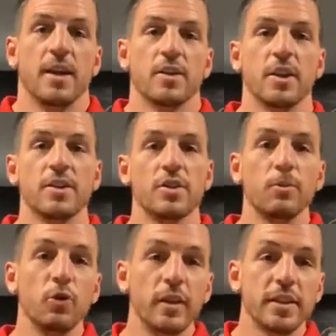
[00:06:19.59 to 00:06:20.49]
So let's
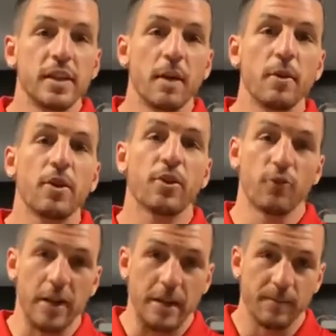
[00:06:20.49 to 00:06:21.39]
move into number
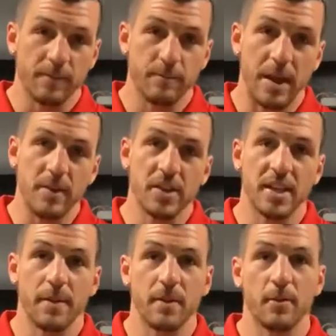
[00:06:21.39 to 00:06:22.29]
three, baby
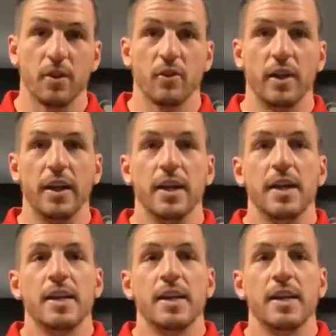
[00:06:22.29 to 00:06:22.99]
step number three.